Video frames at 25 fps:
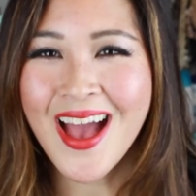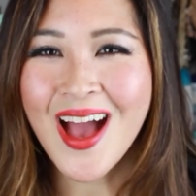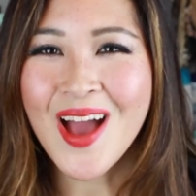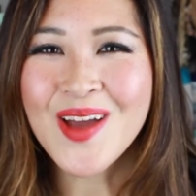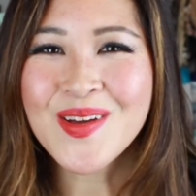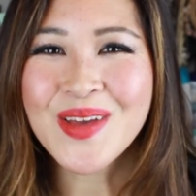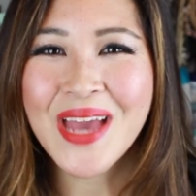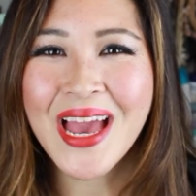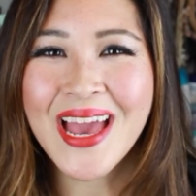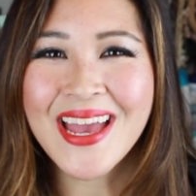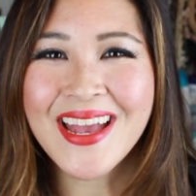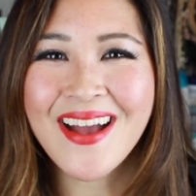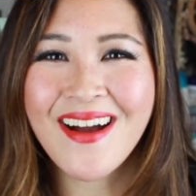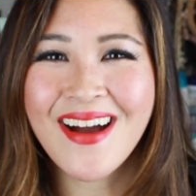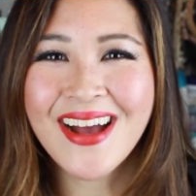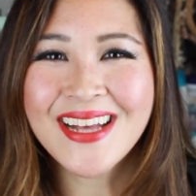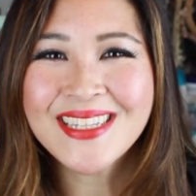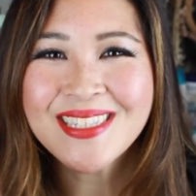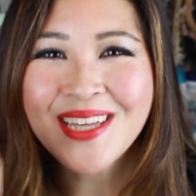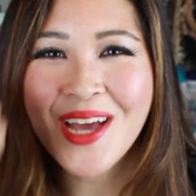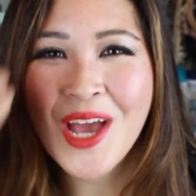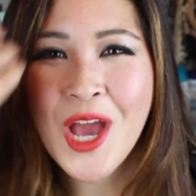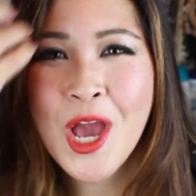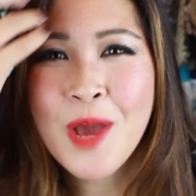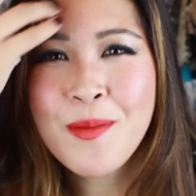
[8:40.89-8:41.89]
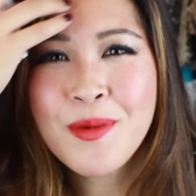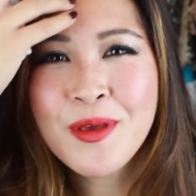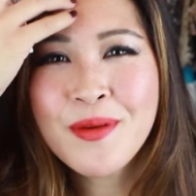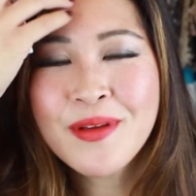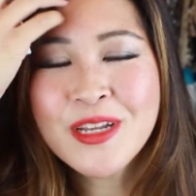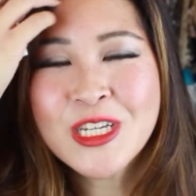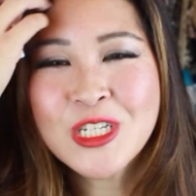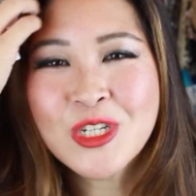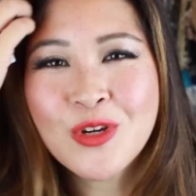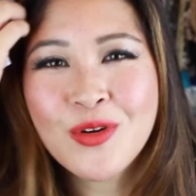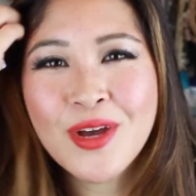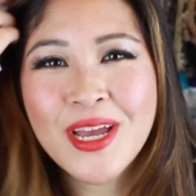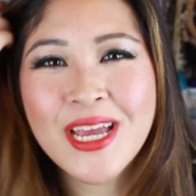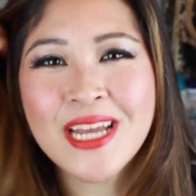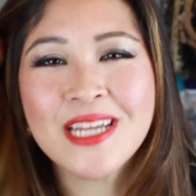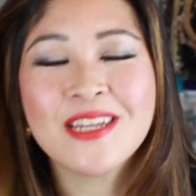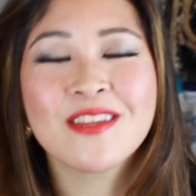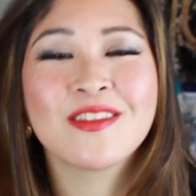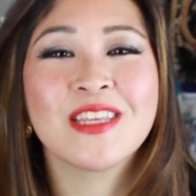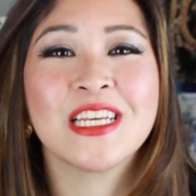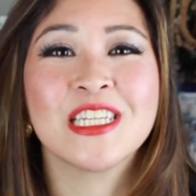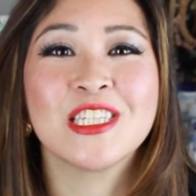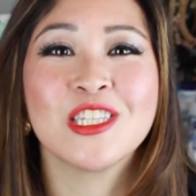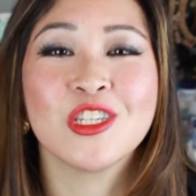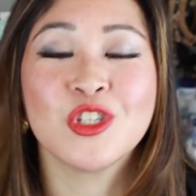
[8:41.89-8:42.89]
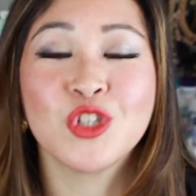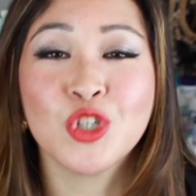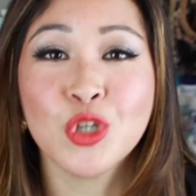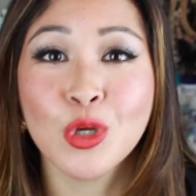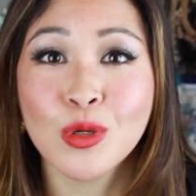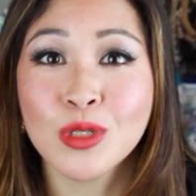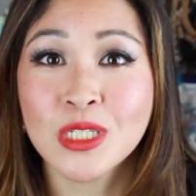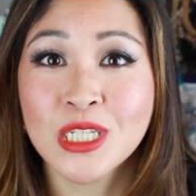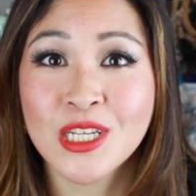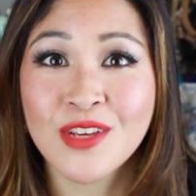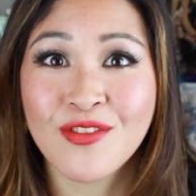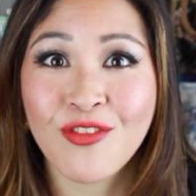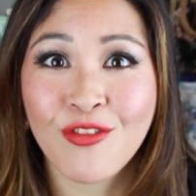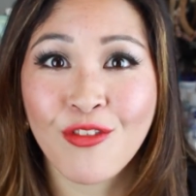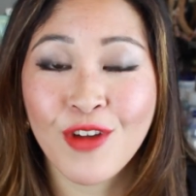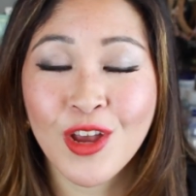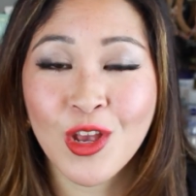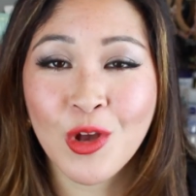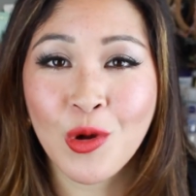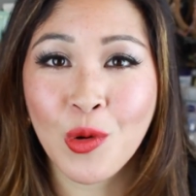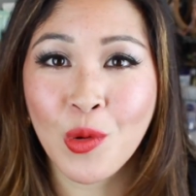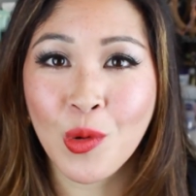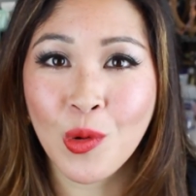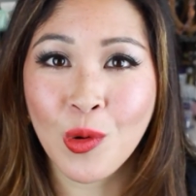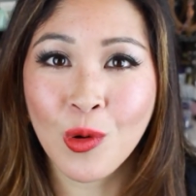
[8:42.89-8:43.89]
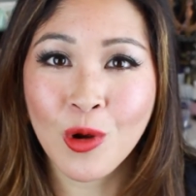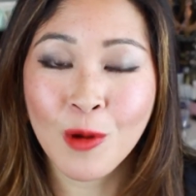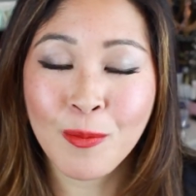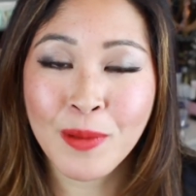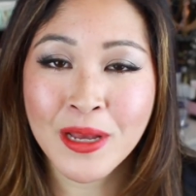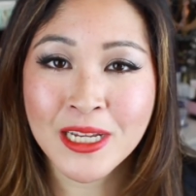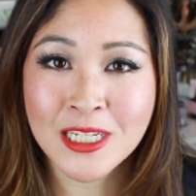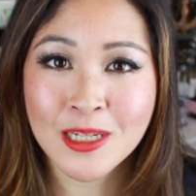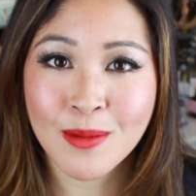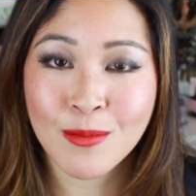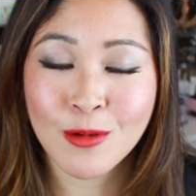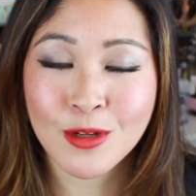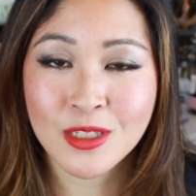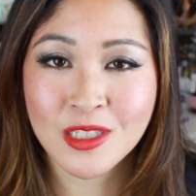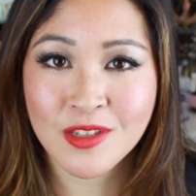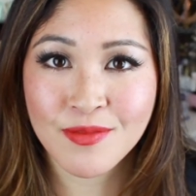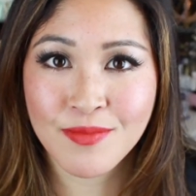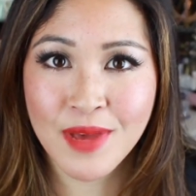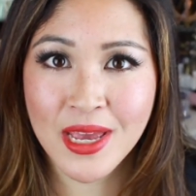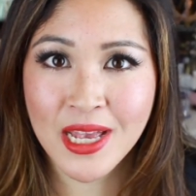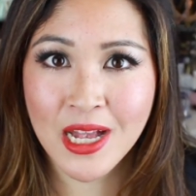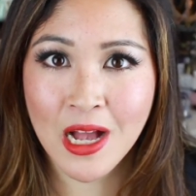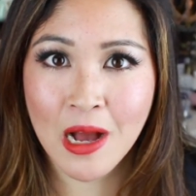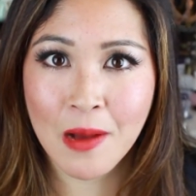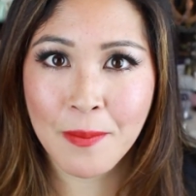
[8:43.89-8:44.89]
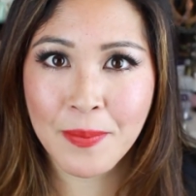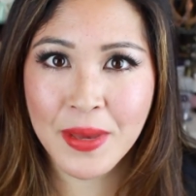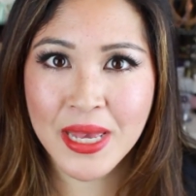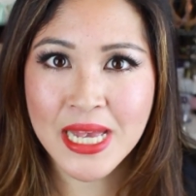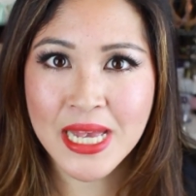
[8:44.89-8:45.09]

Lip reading: Okay guys, I hope you enjoyed this duty free haul. Picked up lots of makeup